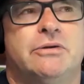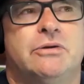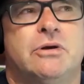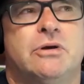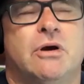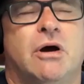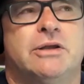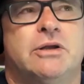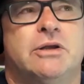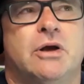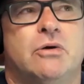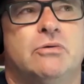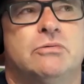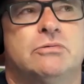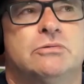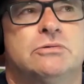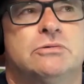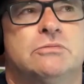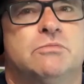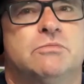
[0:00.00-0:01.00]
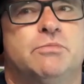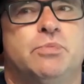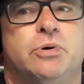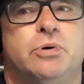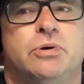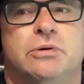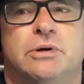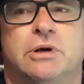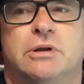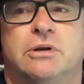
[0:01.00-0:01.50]
I don't
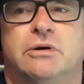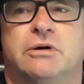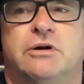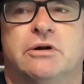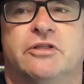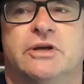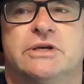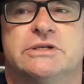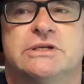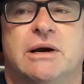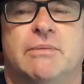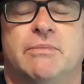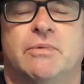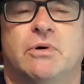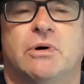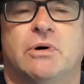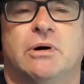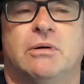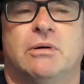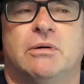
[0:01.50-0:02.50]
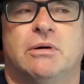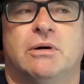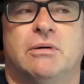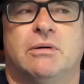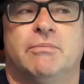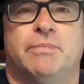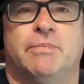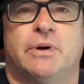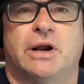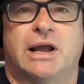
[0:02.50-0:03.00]
put a lot of things up.
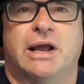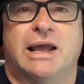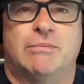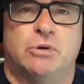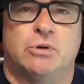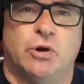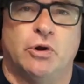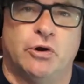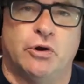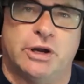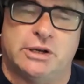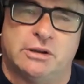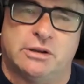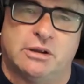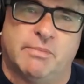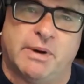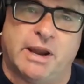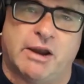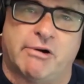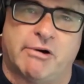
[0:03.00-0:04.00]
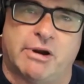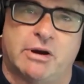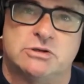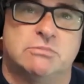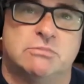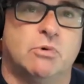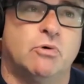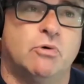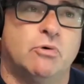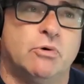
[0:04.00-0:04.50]
But I am lurking in the background
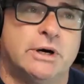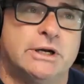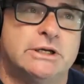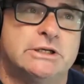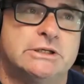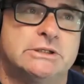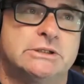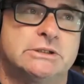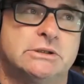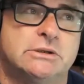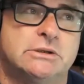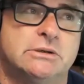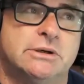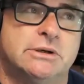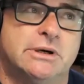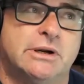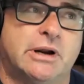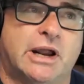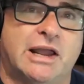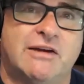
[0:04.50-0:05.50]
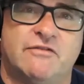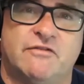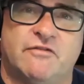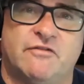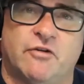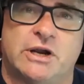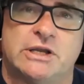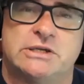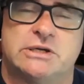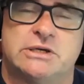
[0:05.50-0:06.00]
because I have
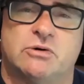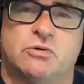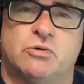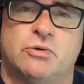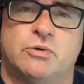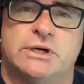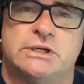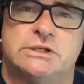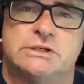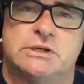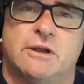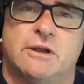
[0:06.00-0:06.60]
friends that are always